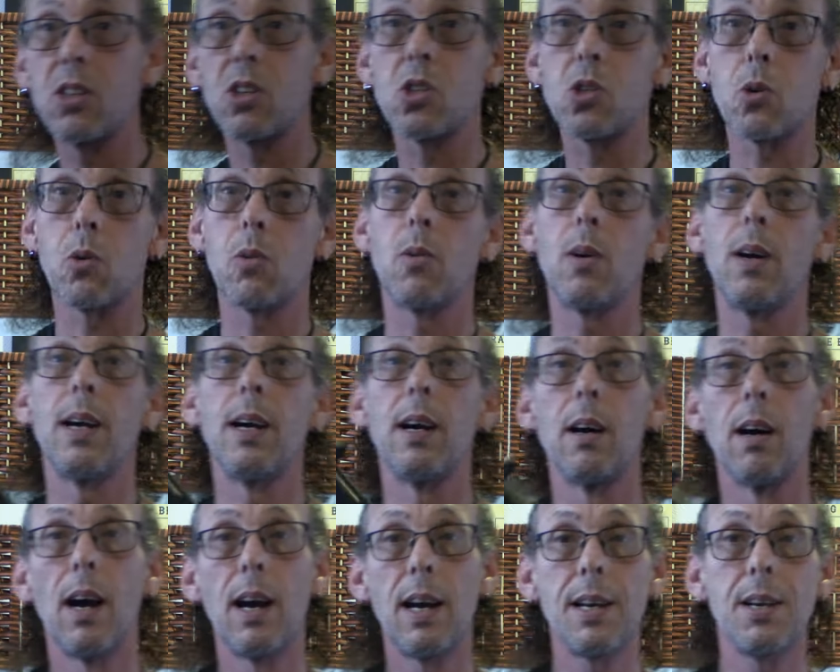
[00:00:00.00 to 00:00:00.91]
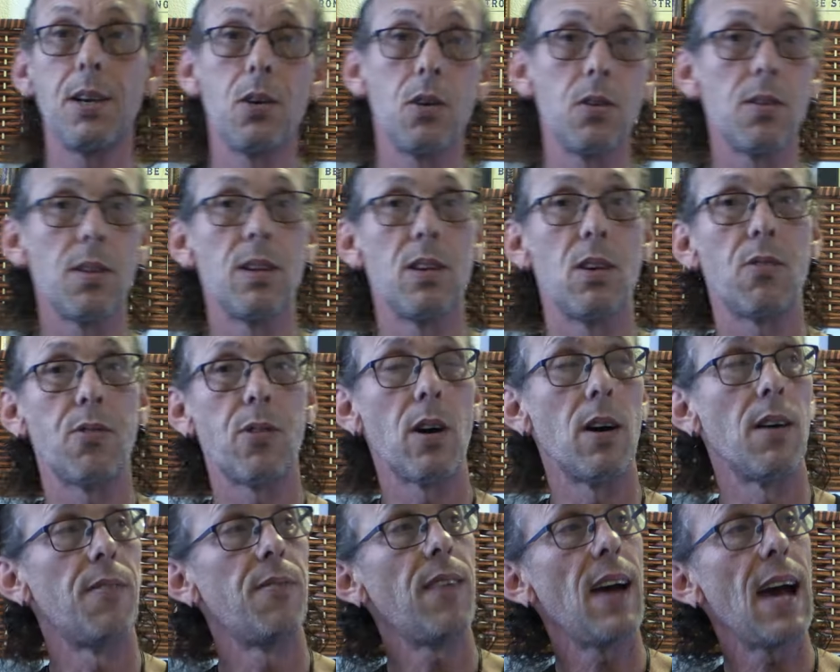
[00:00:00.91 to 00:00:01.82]
this sword right here. I know that
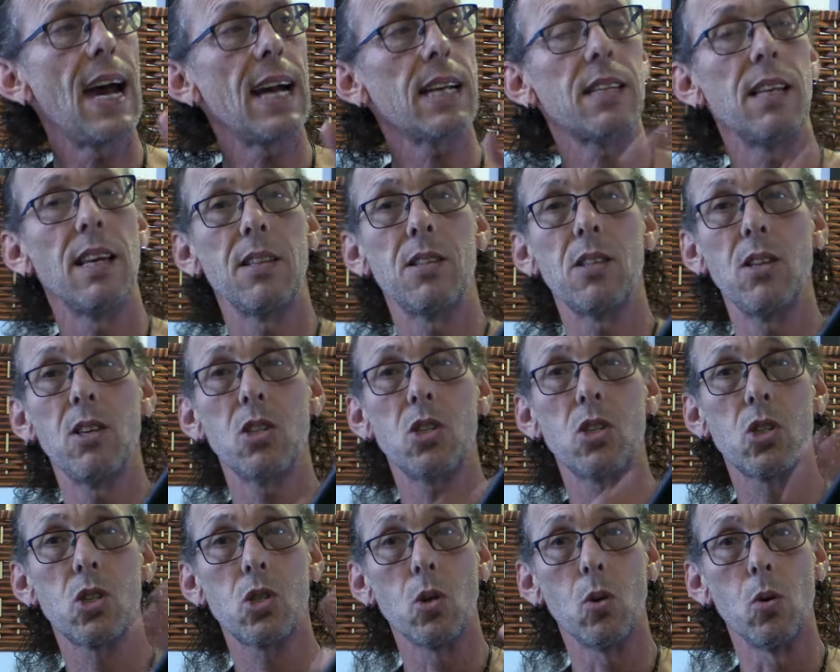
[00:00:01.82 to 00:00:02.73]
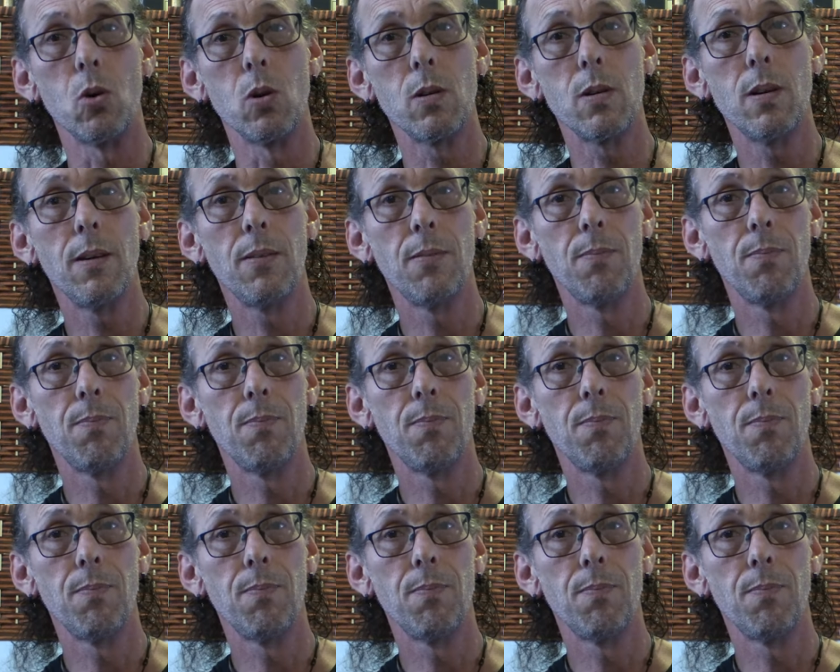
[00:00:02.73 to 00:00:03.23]
for a fact that this sword